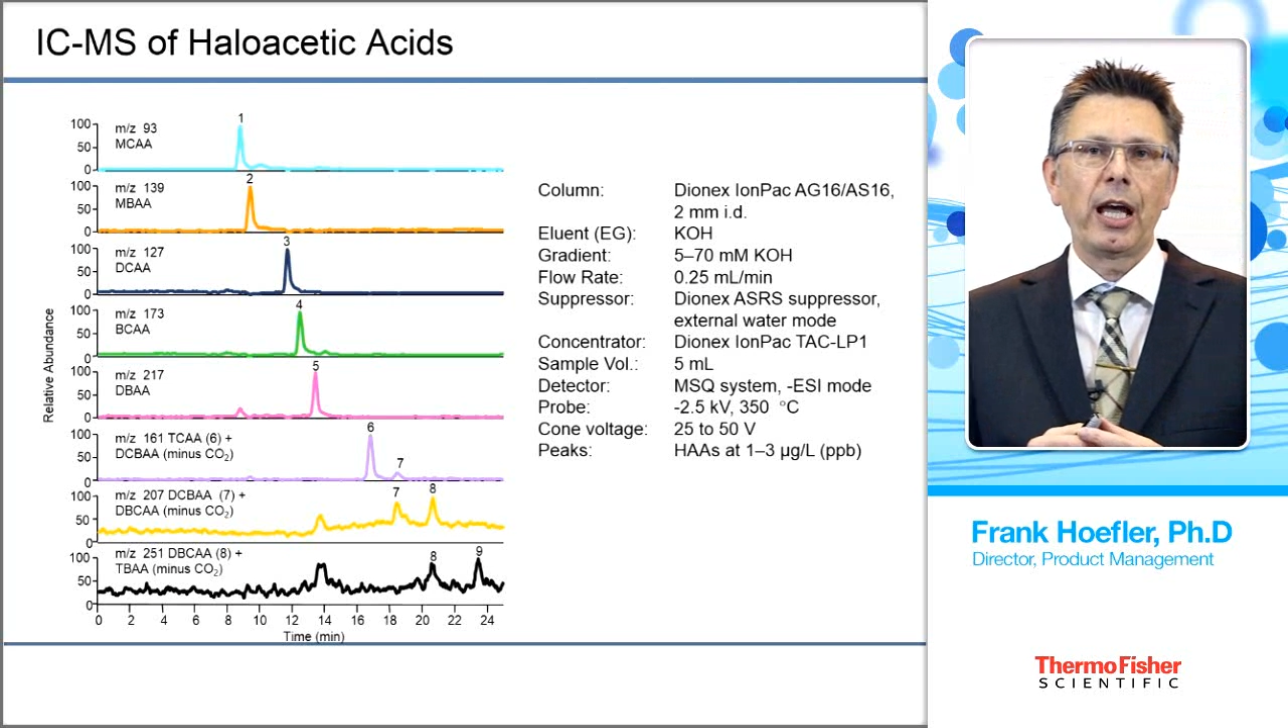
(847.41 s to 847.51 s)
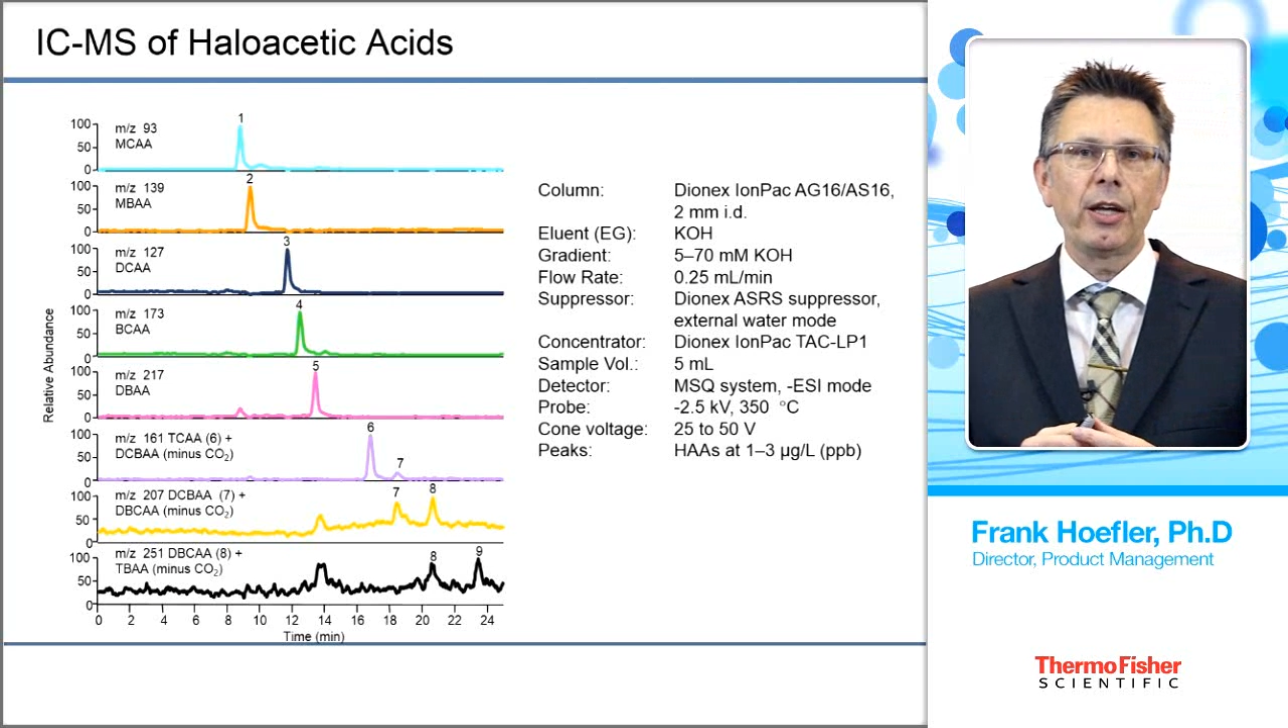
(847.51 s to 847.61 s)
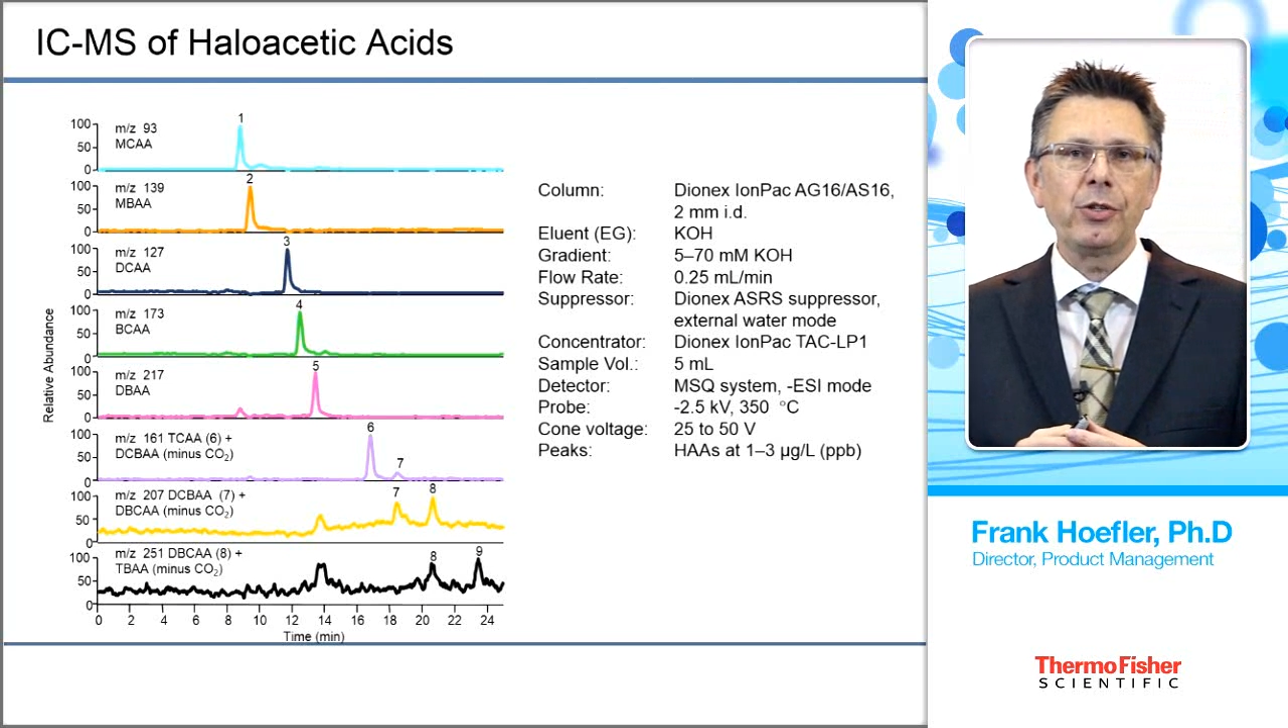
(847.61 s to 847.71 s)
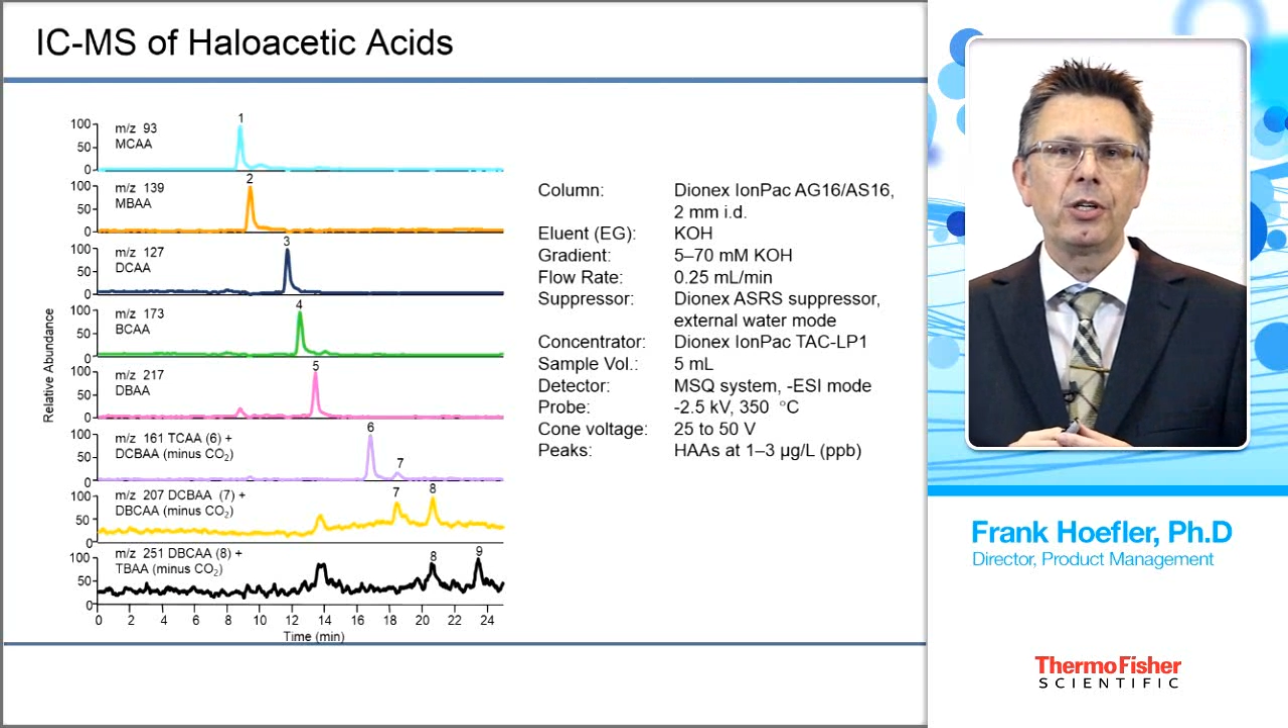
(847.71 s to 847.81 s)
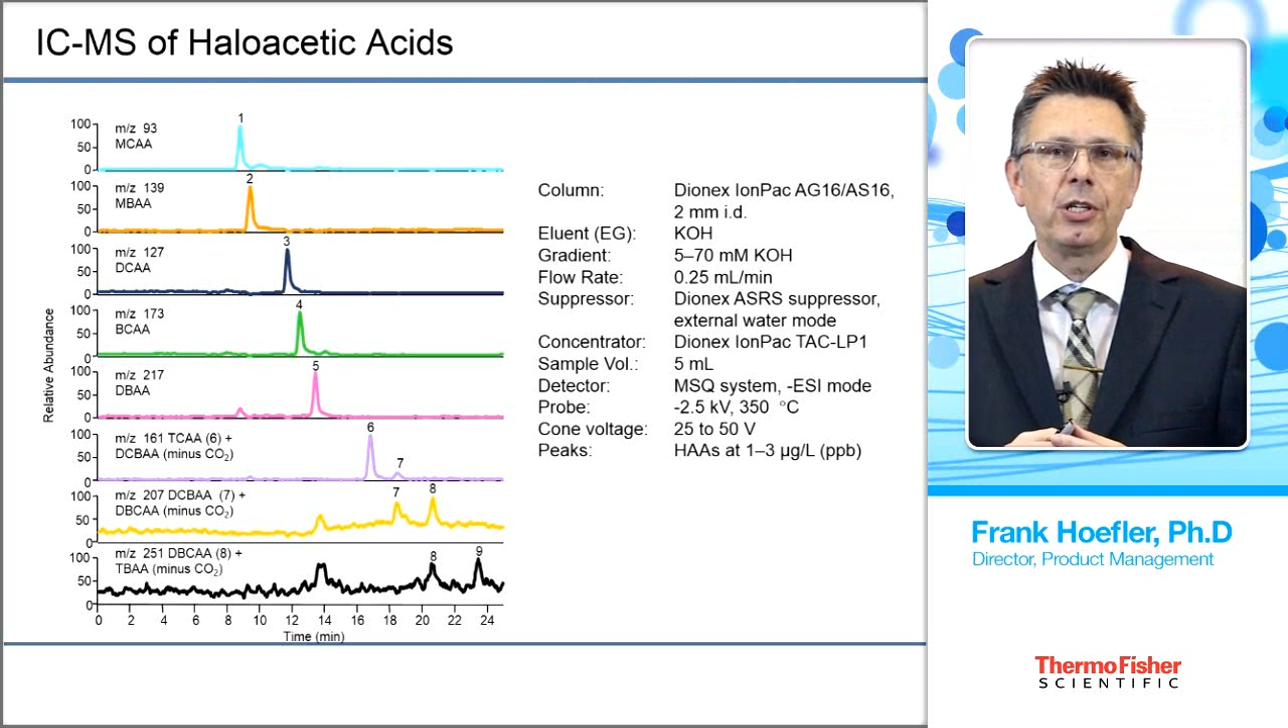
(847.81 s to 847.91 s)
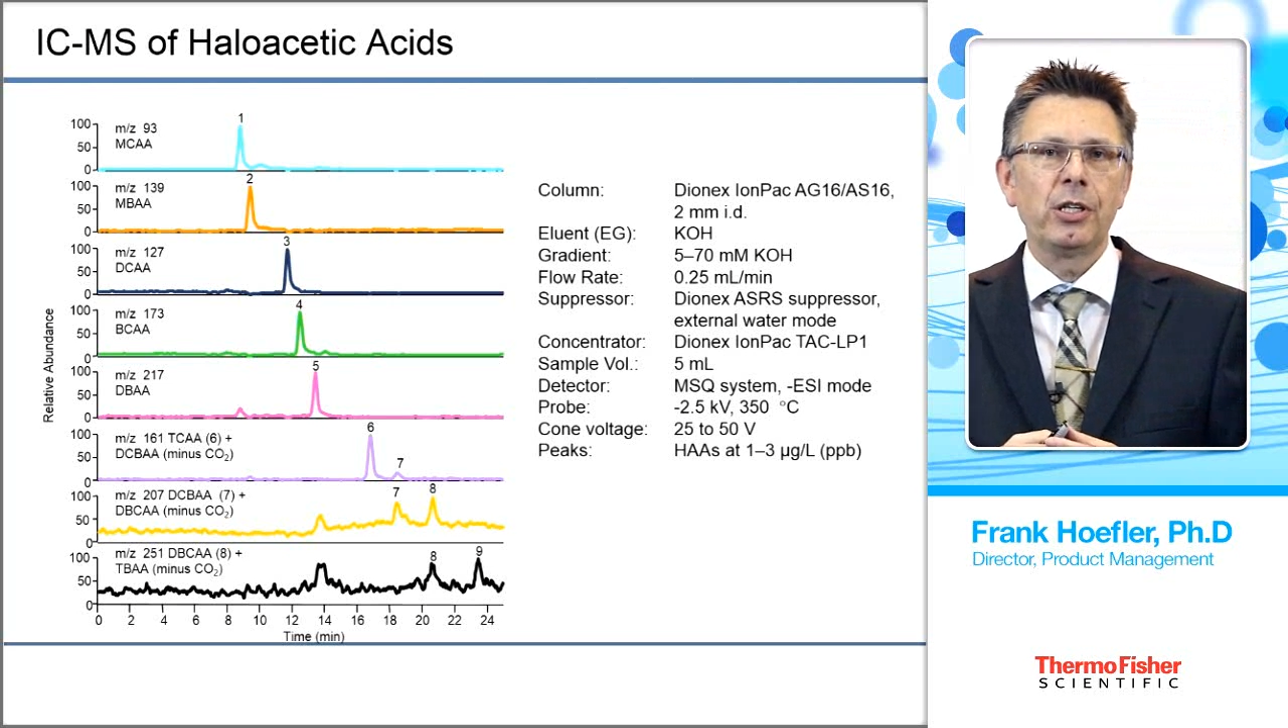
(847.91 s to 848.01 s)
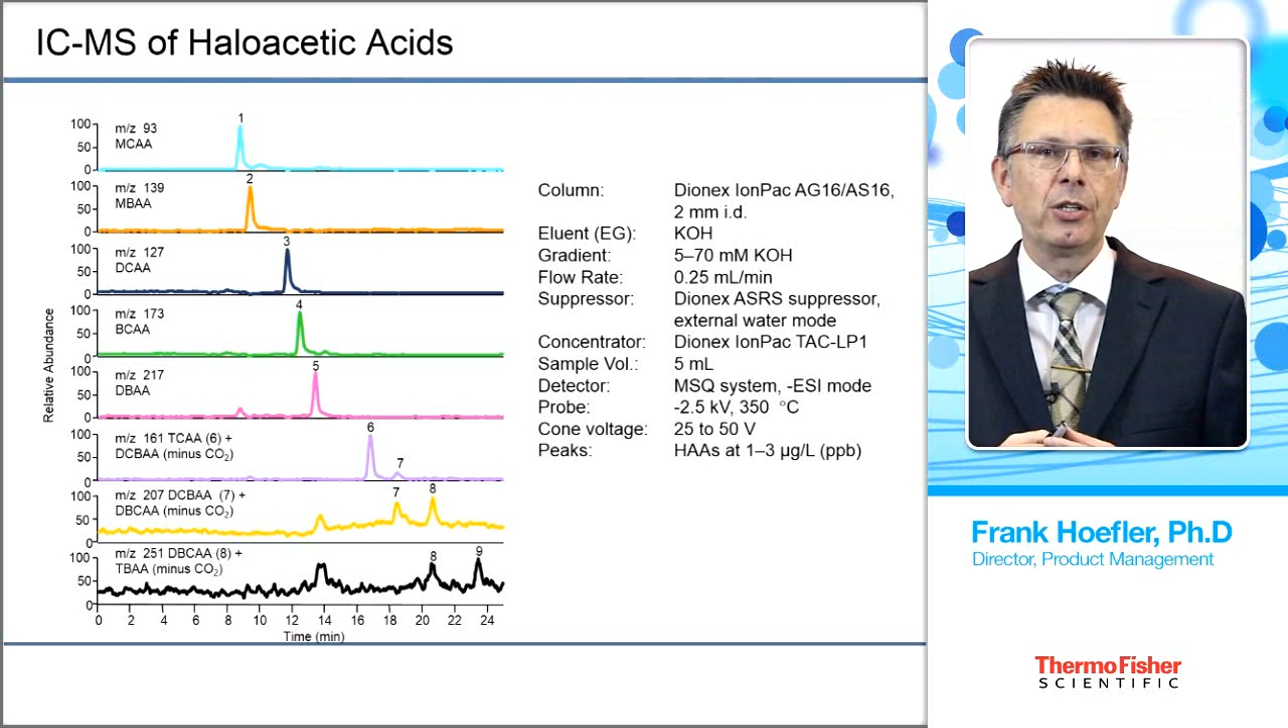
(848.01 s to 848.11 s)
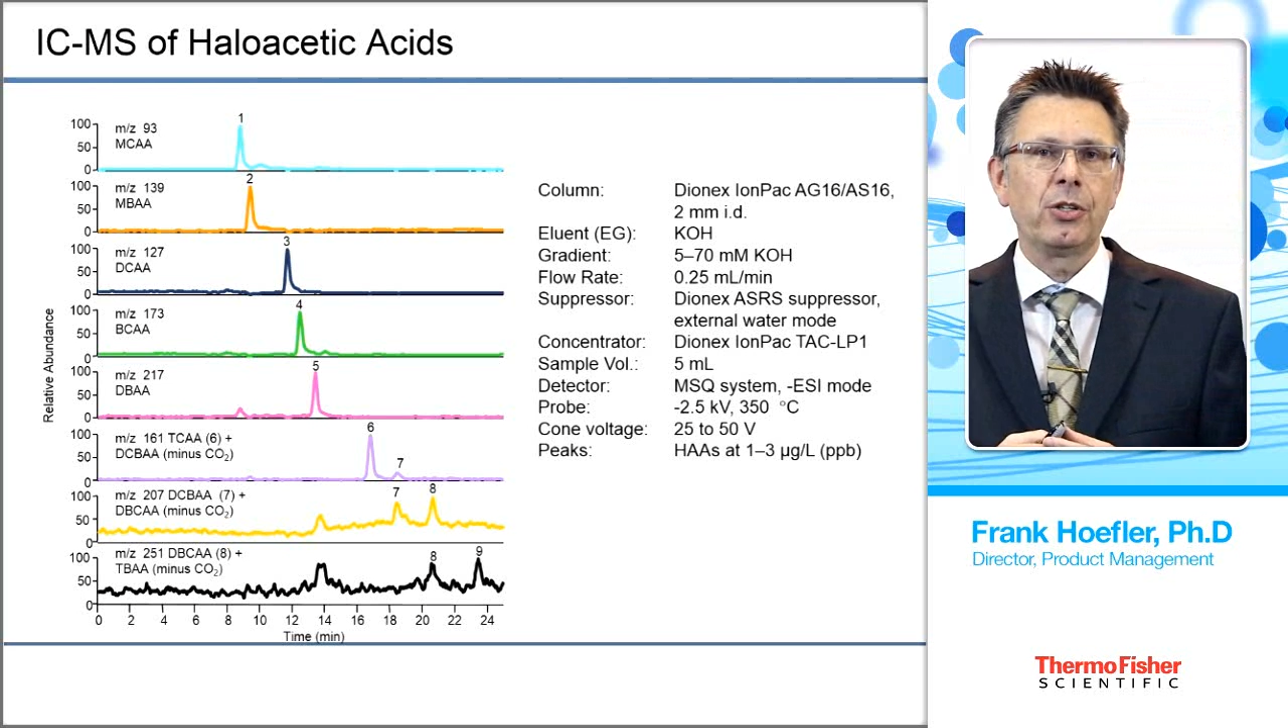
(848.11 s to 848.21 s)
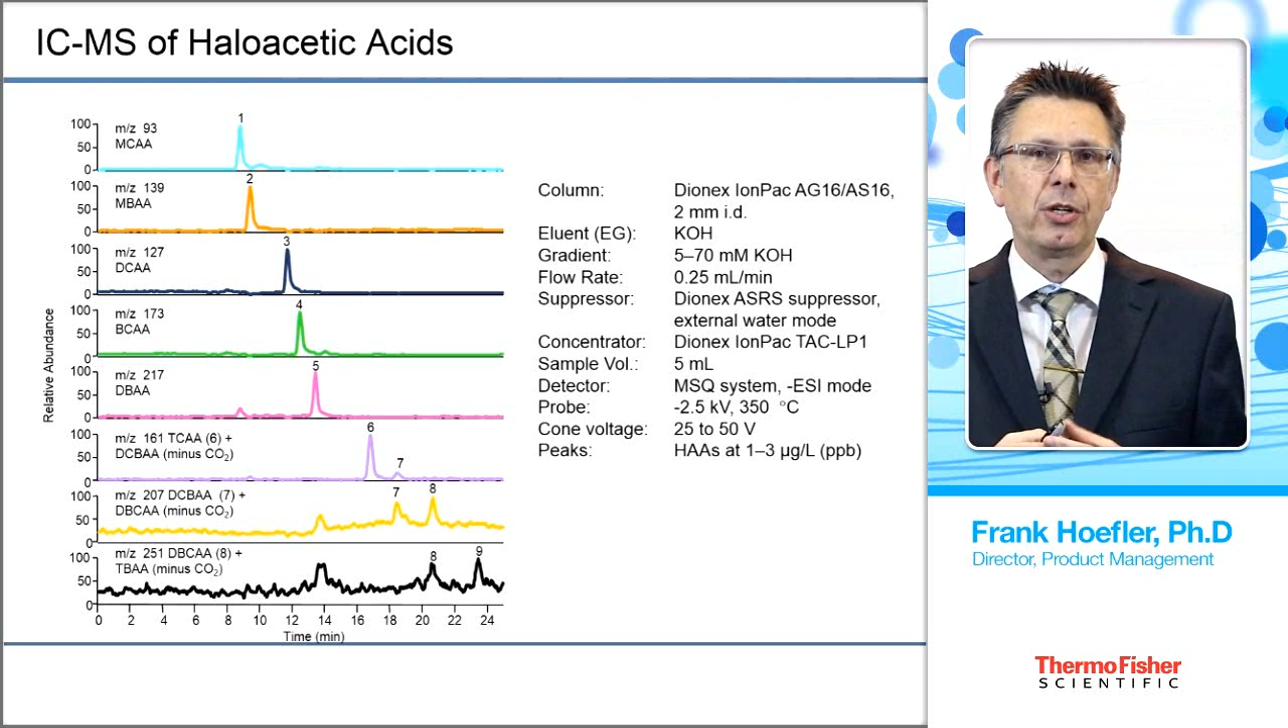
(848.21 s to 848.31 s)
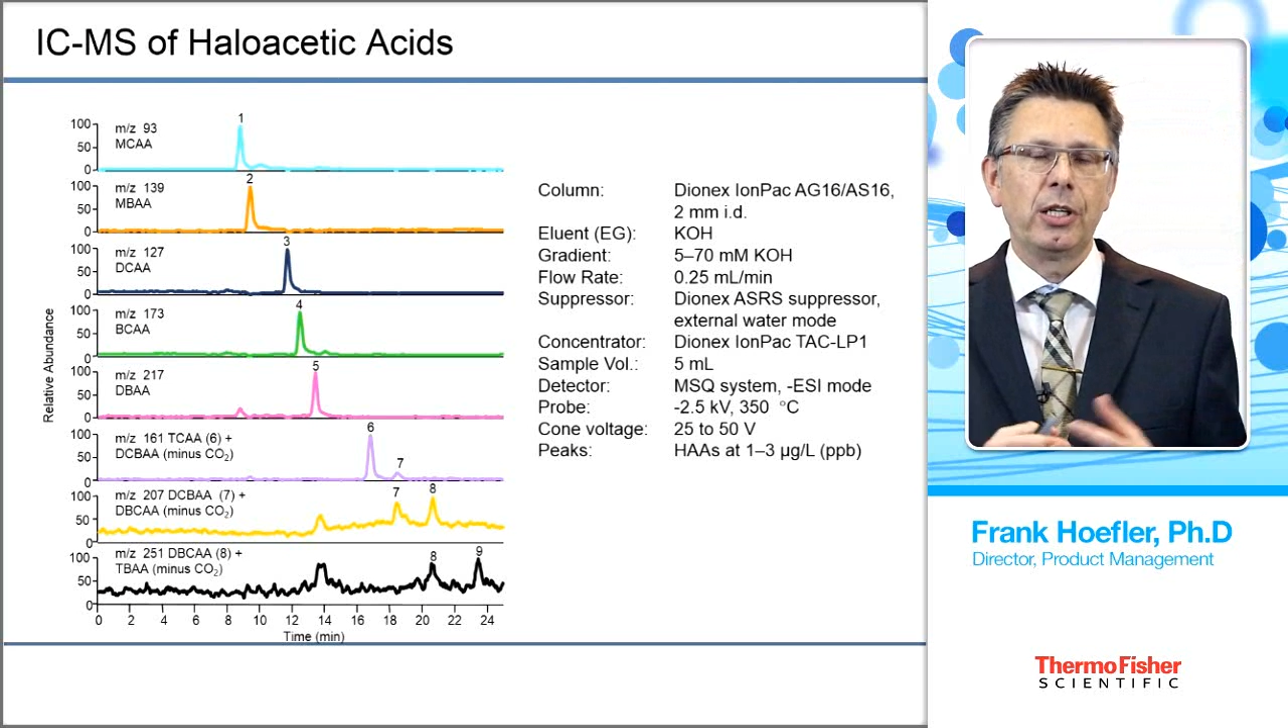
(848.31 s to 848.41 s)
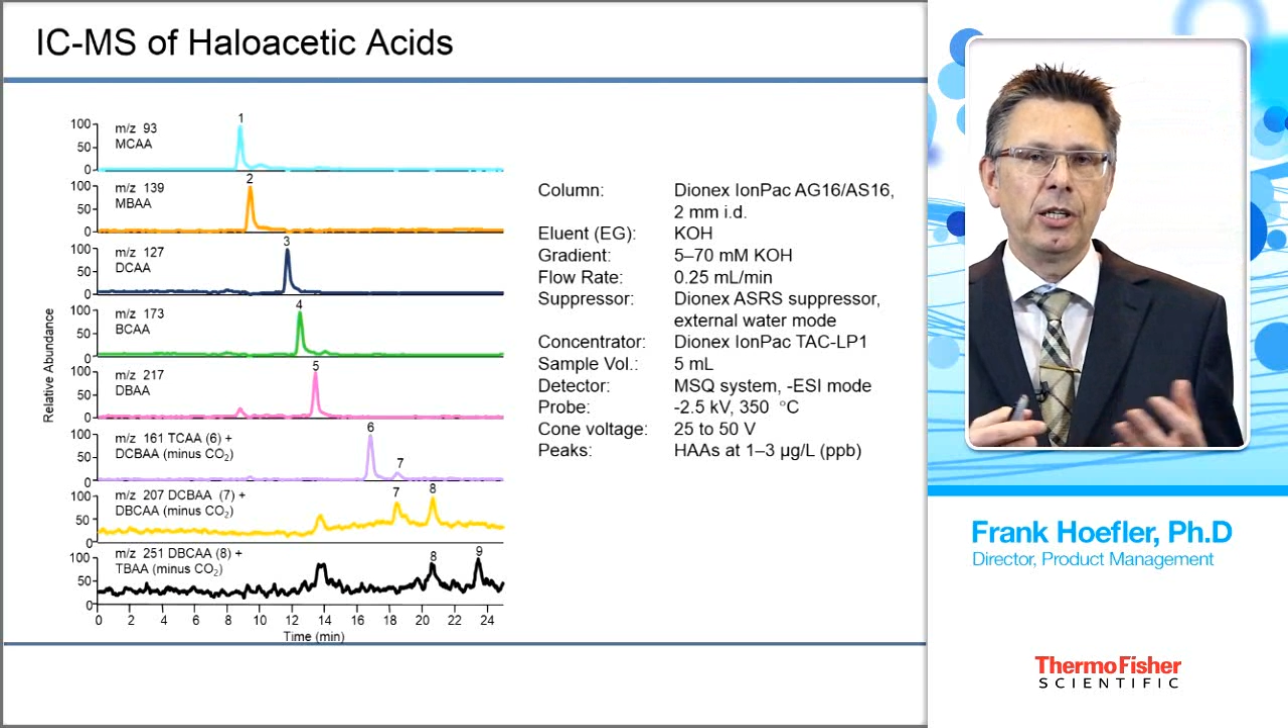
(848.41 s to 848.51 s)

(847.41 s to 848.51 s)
acid is